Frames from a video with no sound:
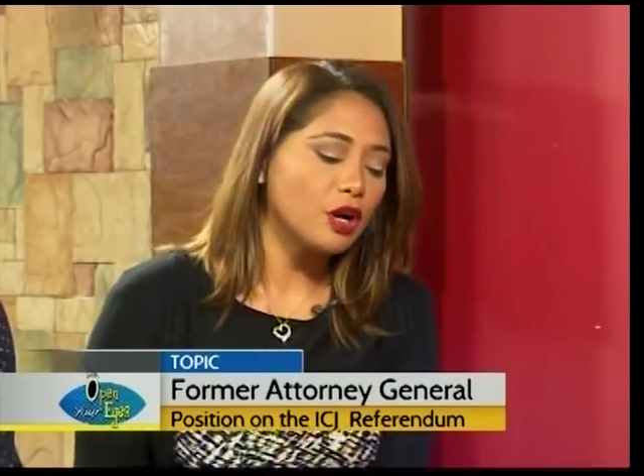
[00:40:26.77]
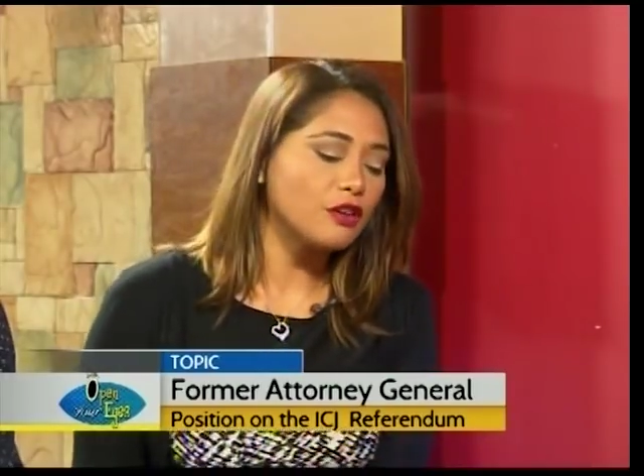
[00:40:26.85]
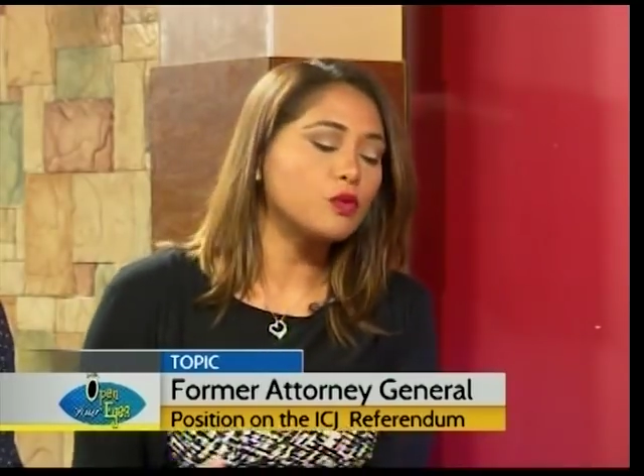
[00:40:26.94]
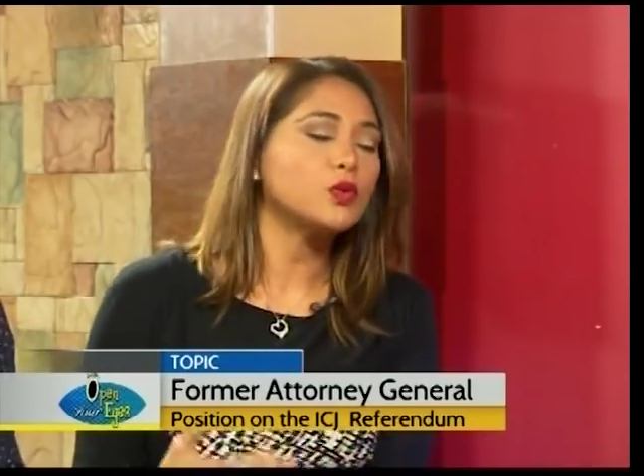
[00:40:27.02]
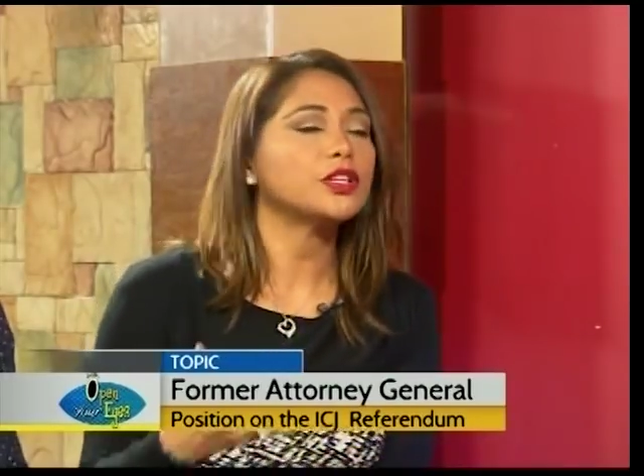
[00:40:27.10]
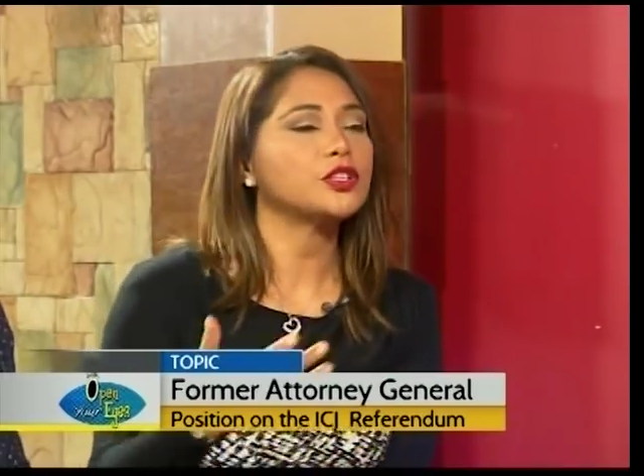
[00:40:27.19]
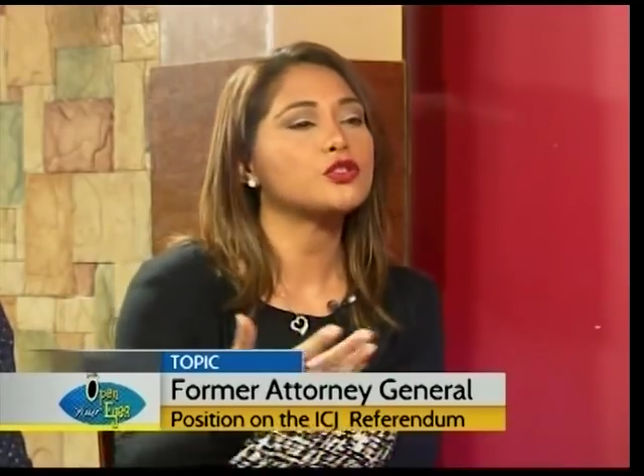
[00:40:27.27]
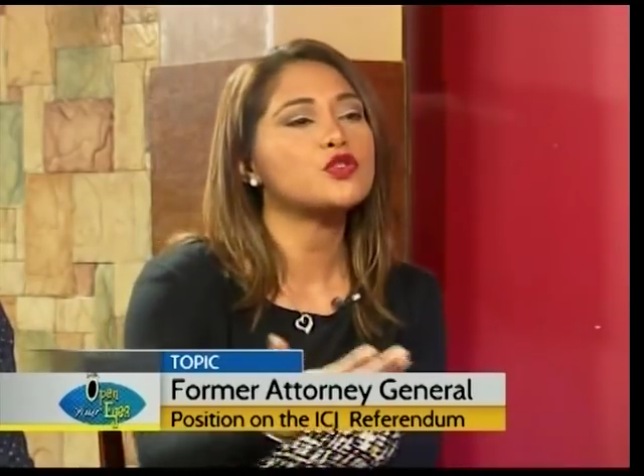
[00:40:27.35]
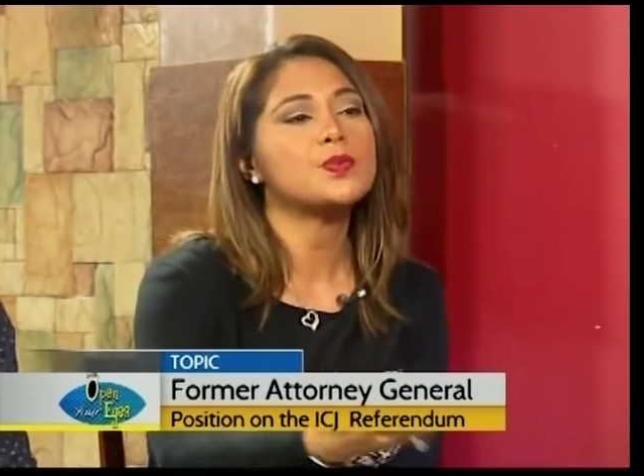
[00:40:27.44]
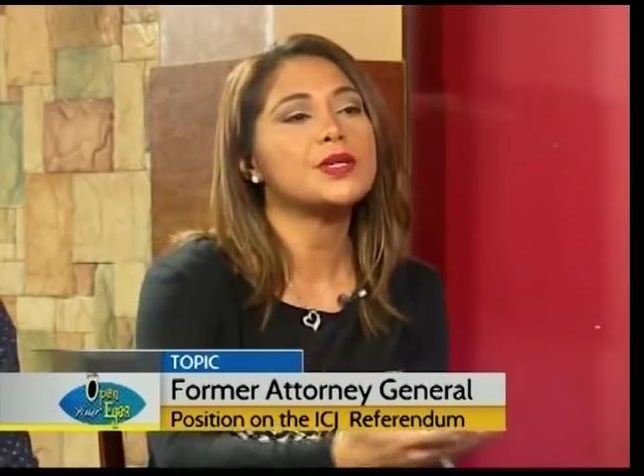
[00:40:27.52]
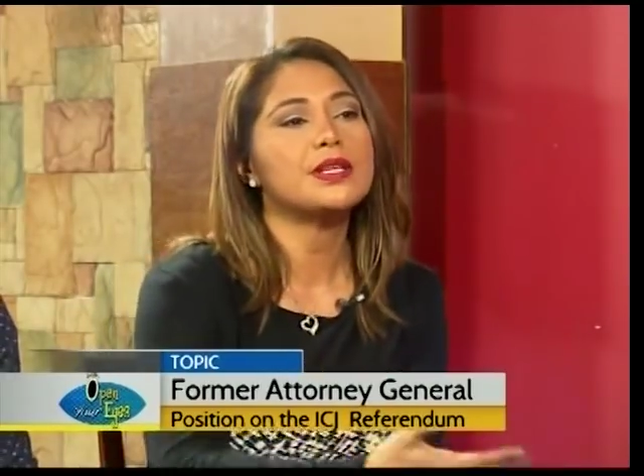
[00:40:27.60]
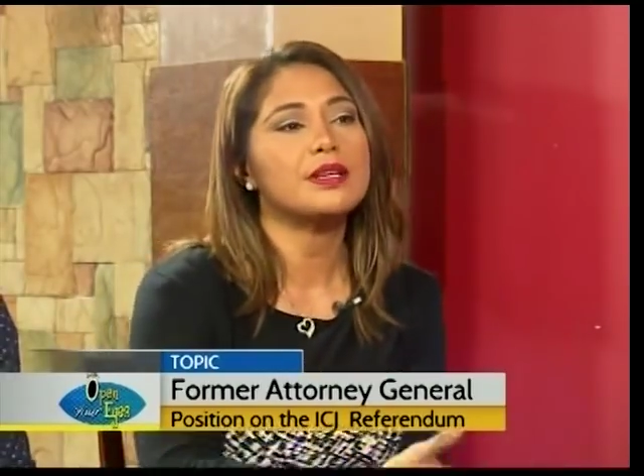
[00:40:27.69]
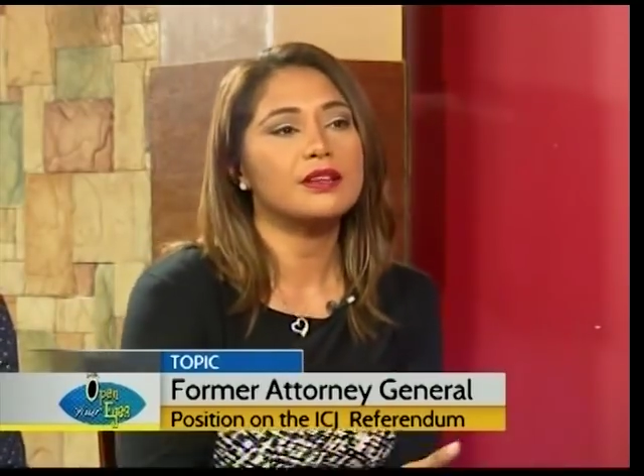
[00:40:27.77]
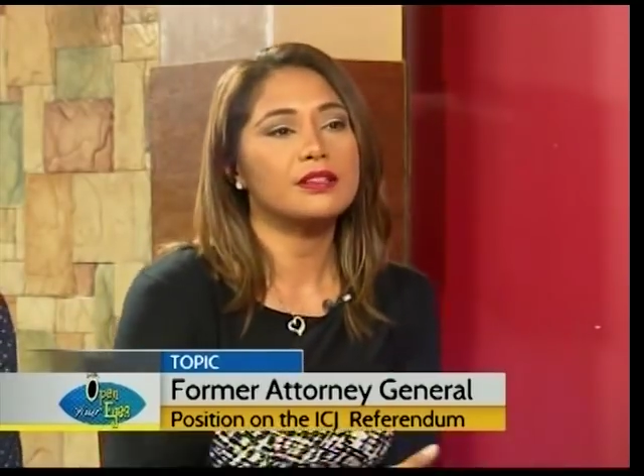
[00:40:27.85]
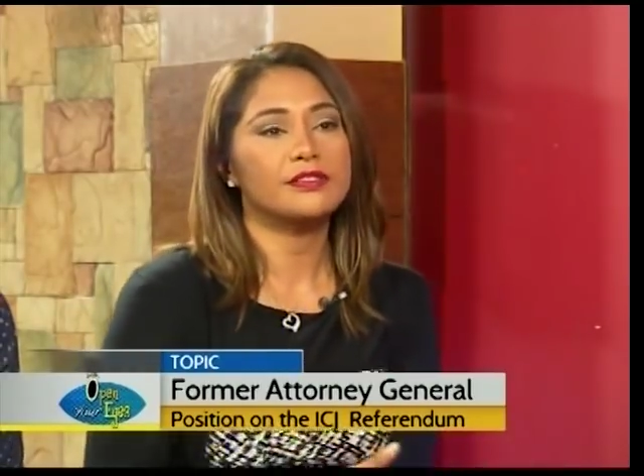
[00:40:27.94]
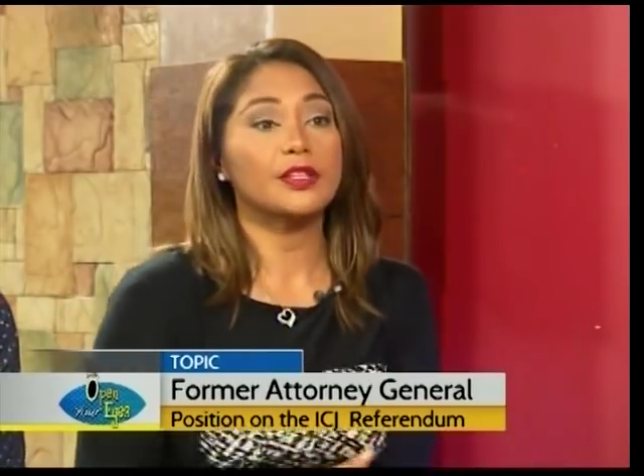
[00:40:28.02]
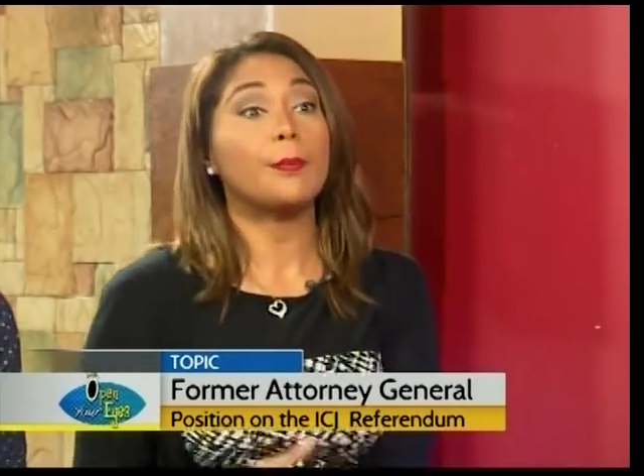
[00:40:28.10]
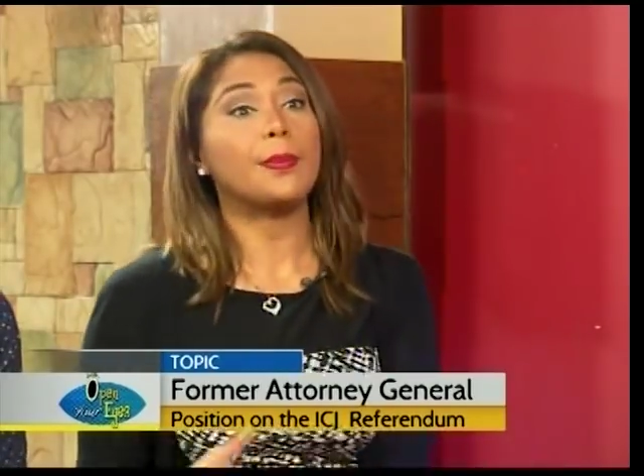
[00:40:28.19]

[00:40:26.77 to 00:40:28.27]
of what you're speaking of, the yeah.